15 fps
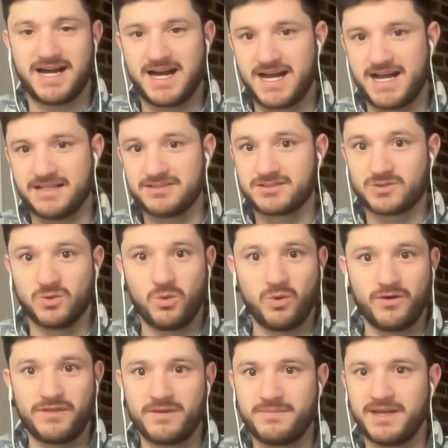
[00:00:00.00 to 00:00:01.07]
odds
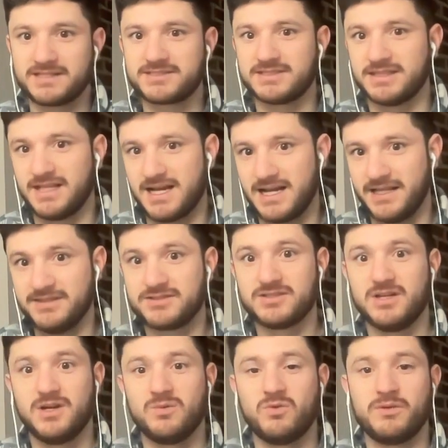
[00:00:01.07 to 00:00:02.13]
or the best
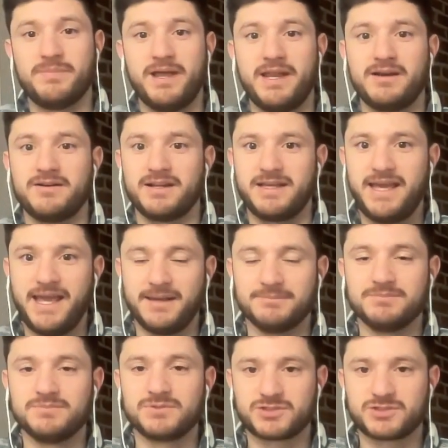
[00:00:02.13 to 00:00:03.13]
lines when betting on a game.